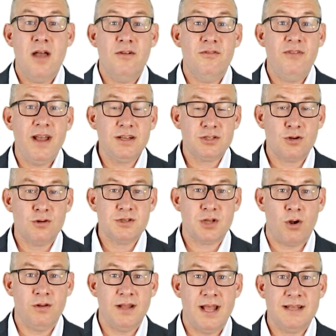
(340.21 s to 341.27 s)
Vectors
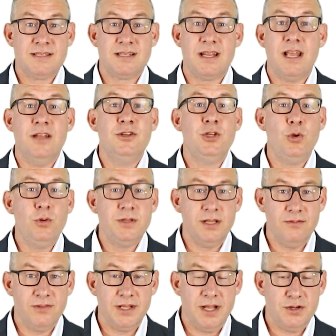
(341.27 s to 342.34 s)
are less
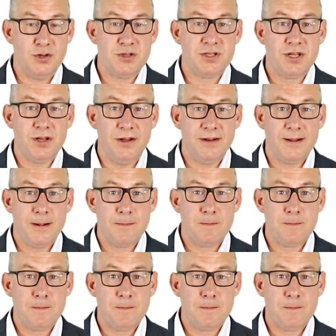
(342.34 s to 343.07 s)
intuitively understood.